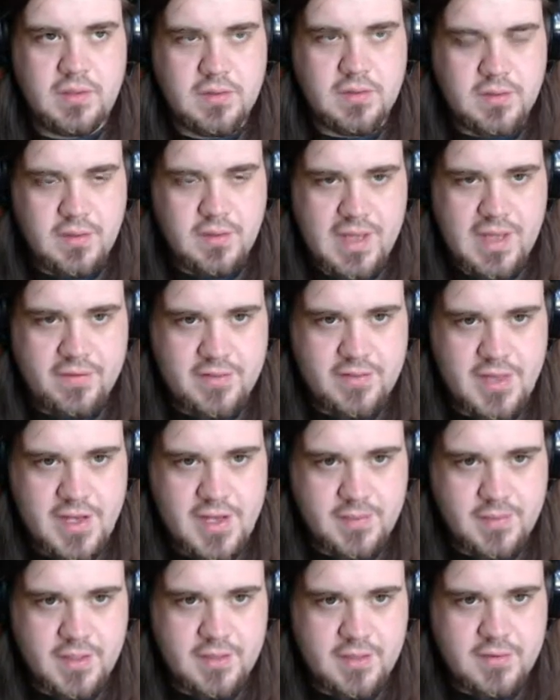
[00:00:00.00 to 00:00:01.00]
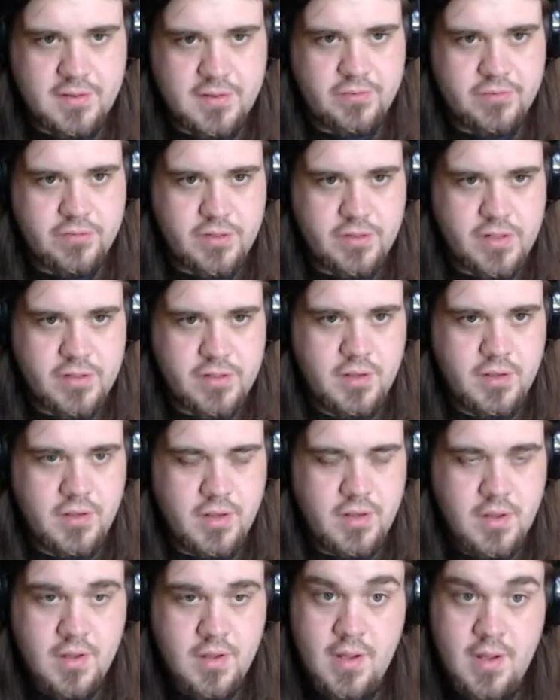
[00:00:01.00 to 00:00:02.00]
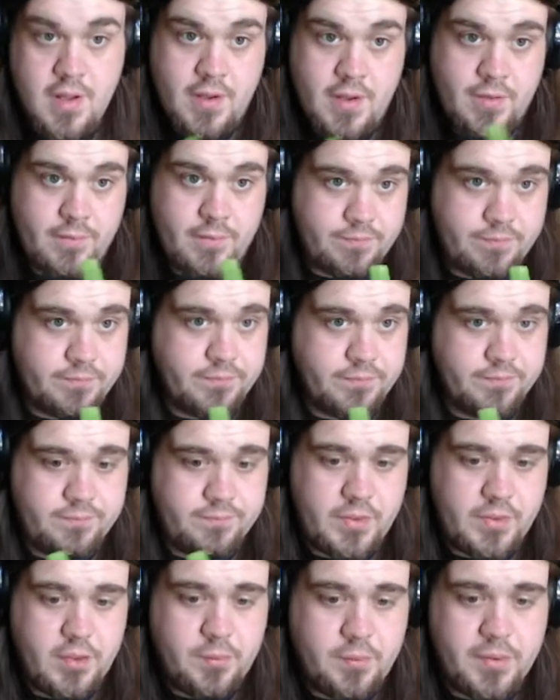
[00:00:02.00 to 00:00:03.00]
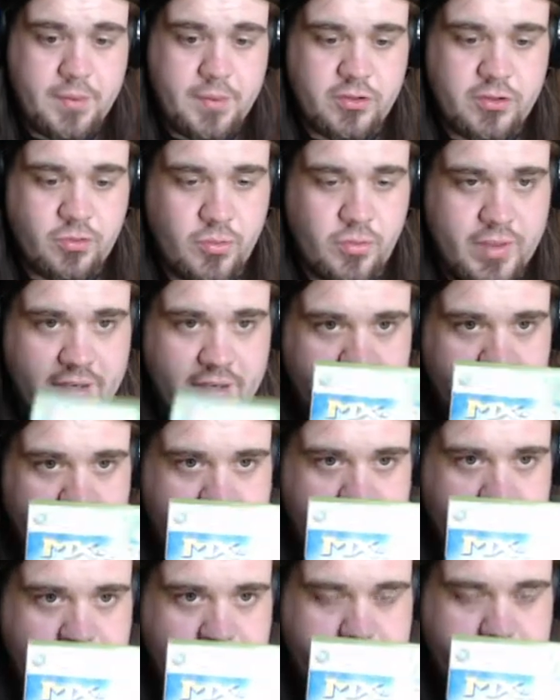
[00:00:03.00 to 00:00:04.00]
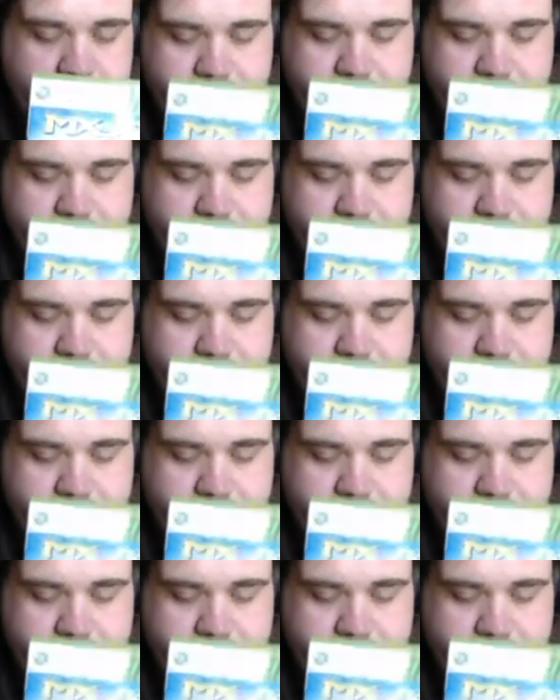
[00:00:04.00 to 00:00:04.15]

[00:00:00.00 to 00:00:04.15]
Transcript: to have time to get to the front. You'll pretty much win every time.